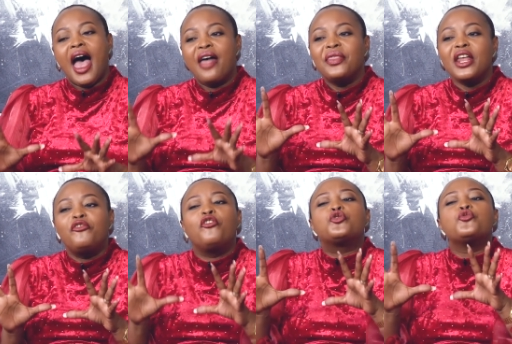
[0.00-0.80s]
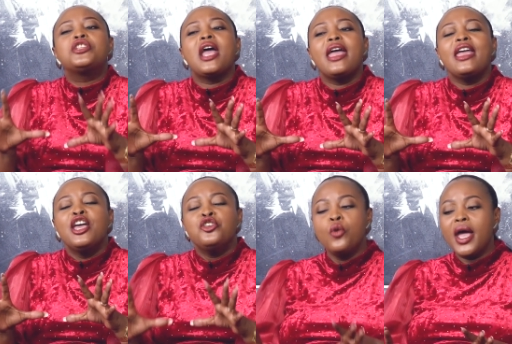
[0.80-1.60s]
And then for today,
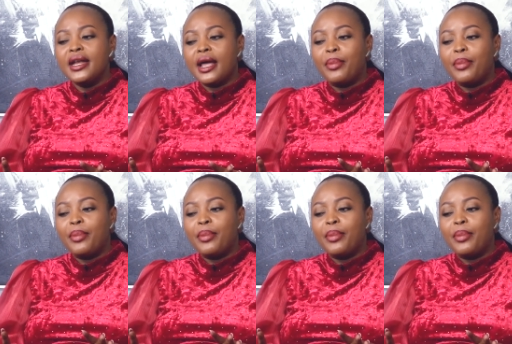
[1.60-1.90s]
you end